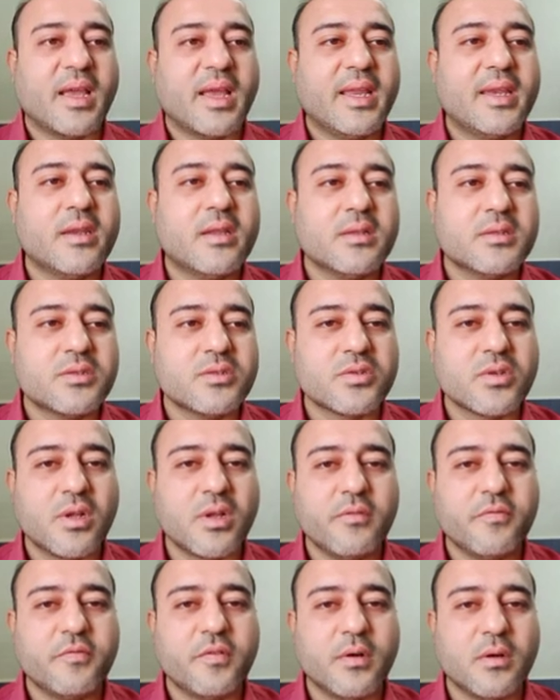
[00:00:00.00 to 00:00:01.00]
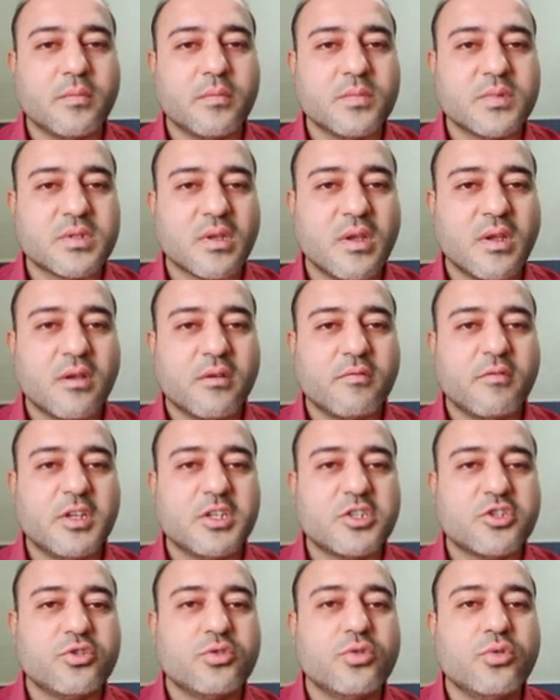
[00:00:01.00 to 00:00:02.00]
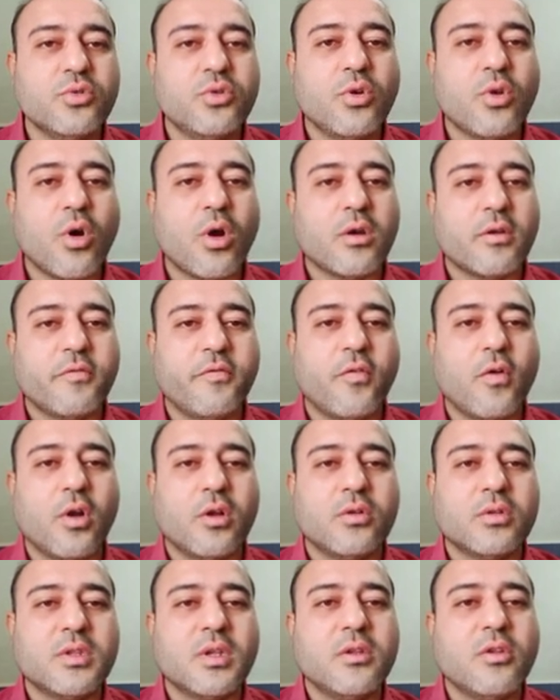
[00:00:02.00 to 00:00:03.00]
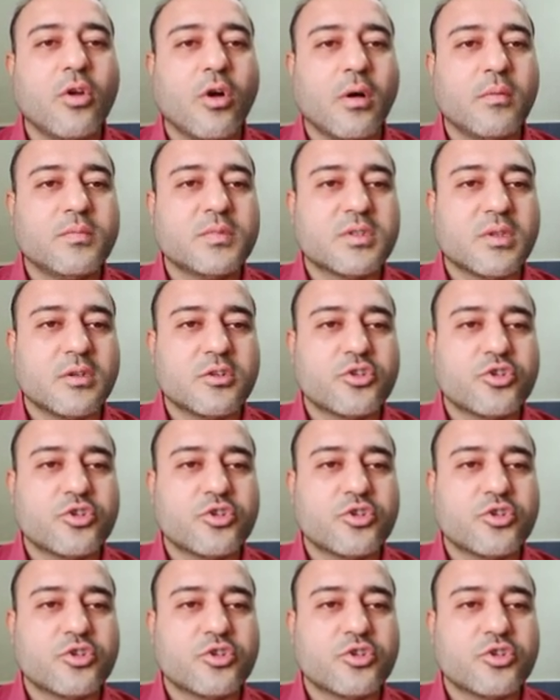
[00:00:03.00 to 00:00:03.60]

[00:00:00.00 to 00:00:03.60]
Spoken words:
Industrial firms which do not follow the norms